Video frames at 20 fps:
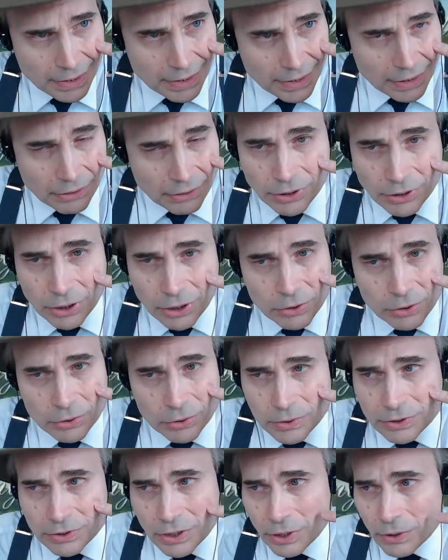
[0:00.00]
I don't know who
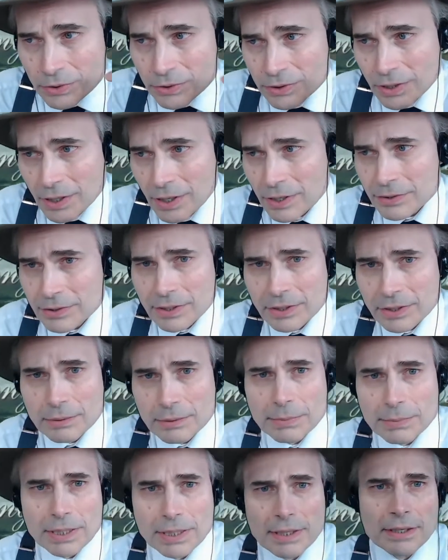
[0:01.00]
his co-star is going to
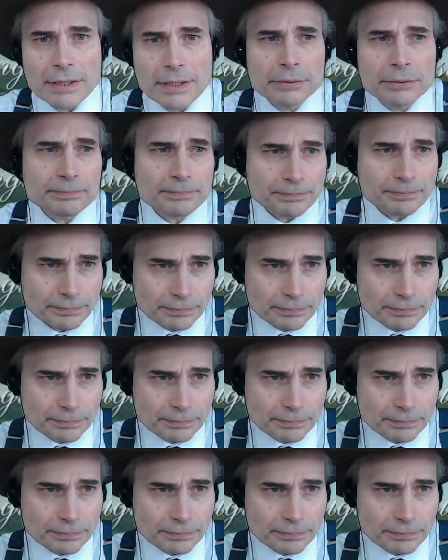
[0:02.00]
be there.